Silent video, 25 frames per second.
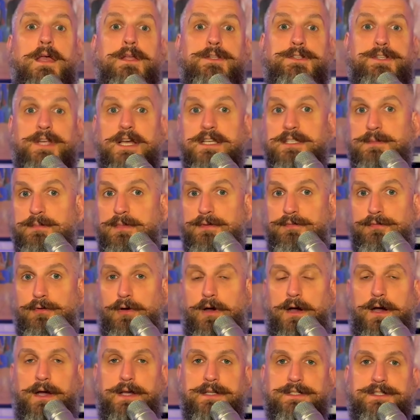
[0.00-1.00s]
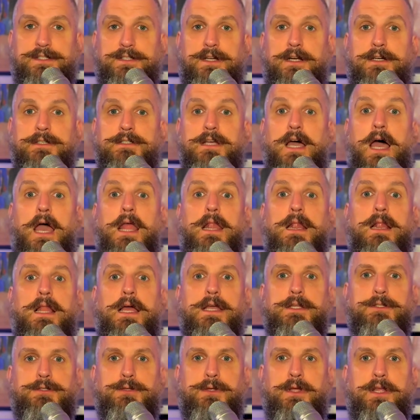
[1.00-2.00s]
Just before I start, I'd
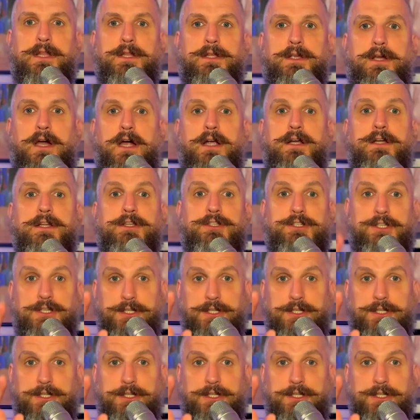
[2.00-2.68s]
like to encourage